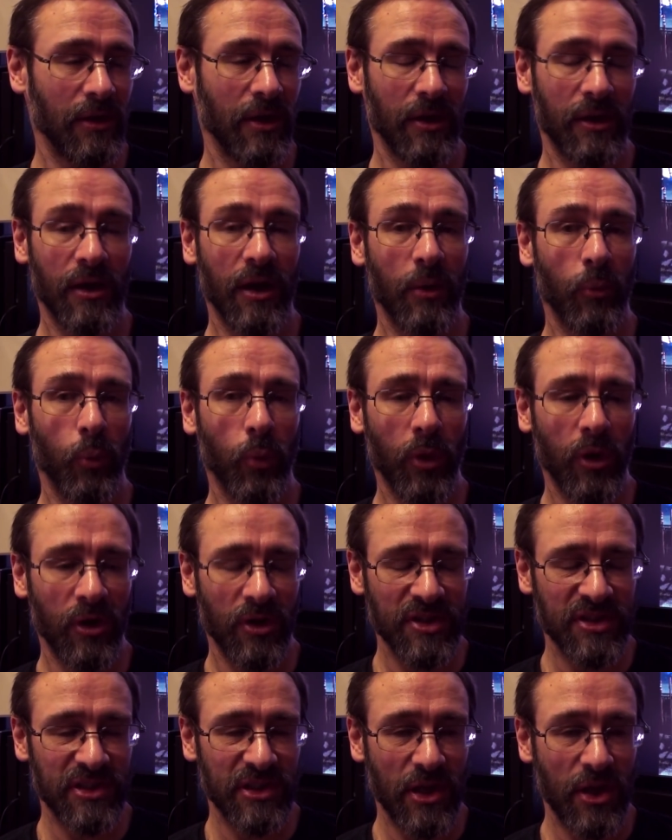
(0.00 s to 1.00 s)
and I
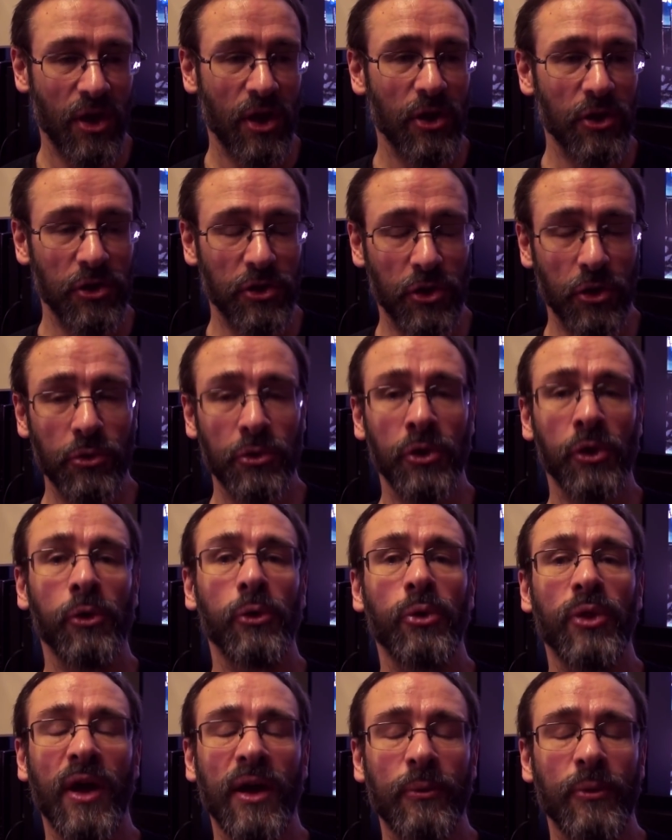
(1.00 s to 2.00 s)
was, you
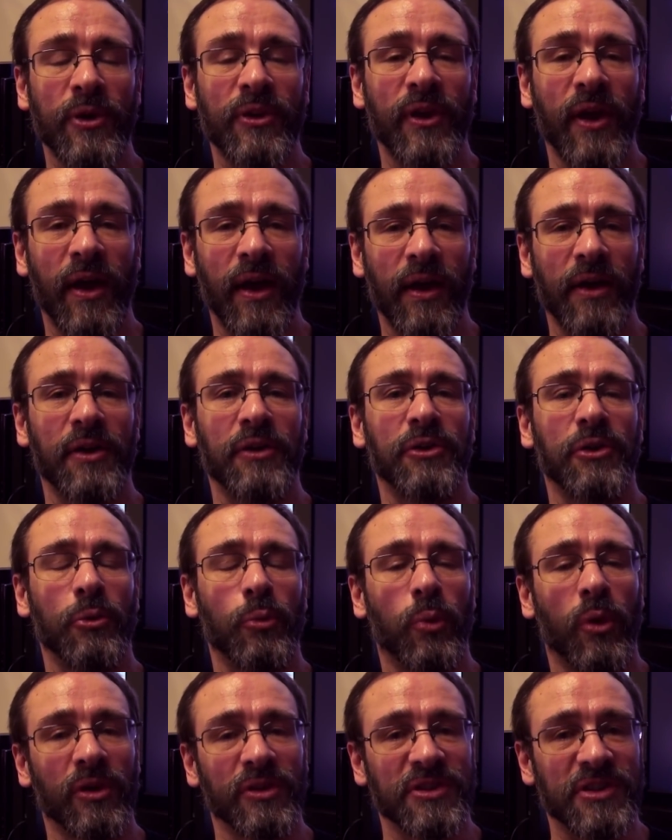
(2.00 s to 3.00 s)
knew they were there and you
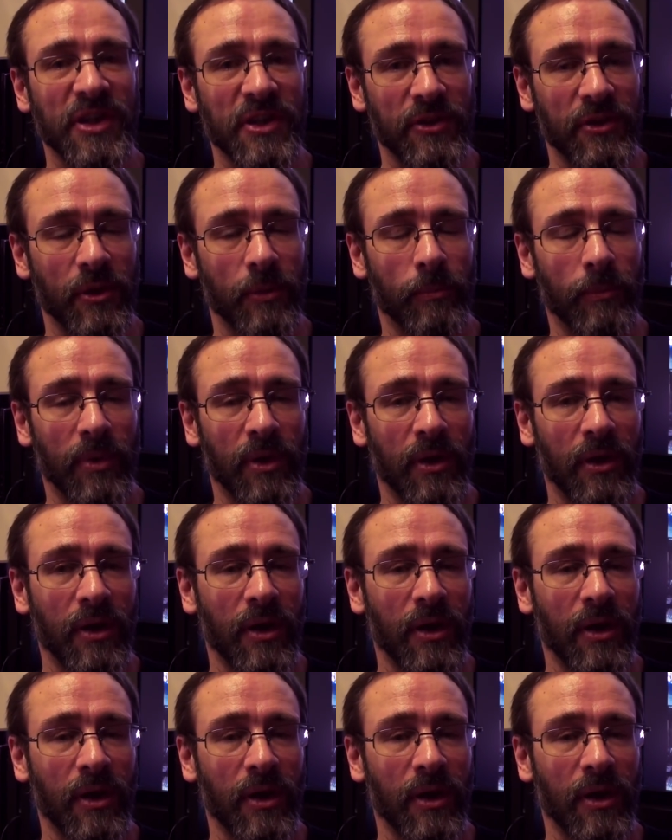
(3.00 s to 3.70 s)
wanted them.